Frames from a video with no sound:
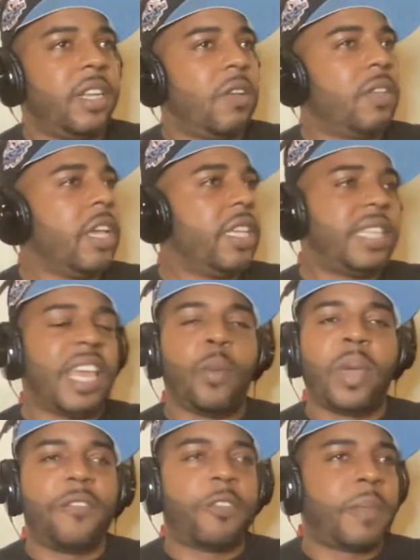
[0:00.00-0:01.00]
Don't stay
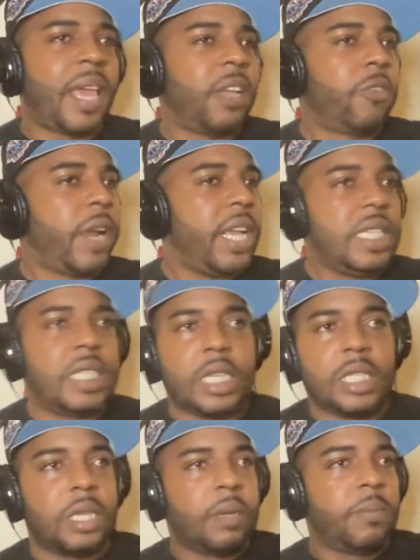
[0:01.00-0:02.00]
away from like
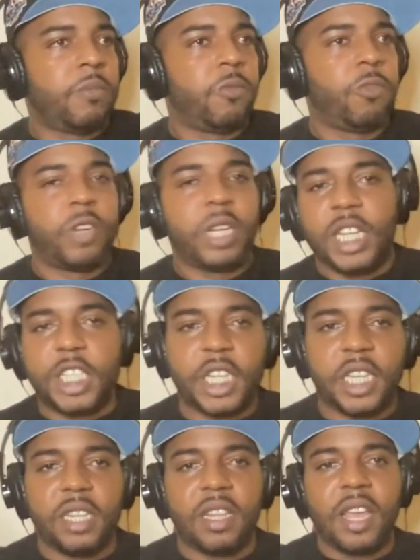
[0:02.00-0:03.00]
racism,
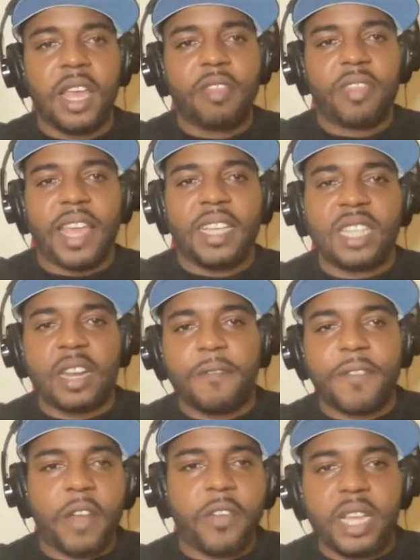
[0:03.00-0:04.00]
religion, things that are
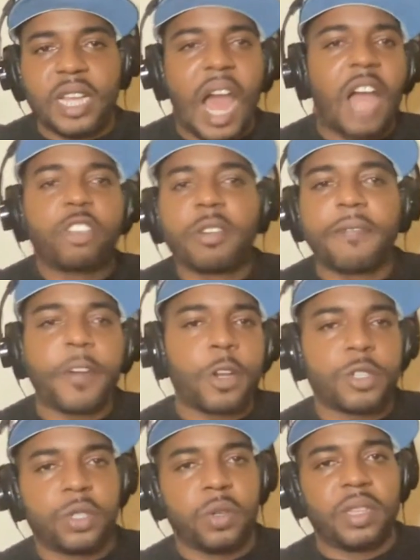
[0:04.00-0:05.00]
very
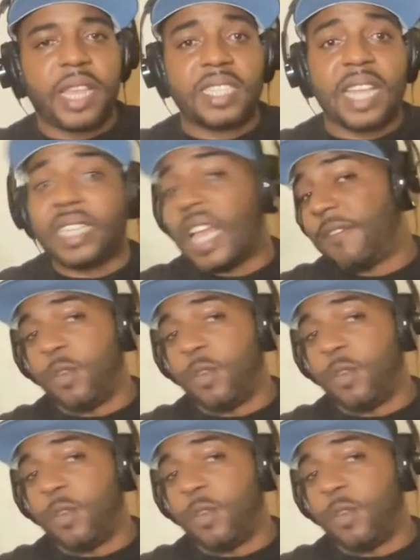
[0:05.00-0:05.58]
controversial and things like that.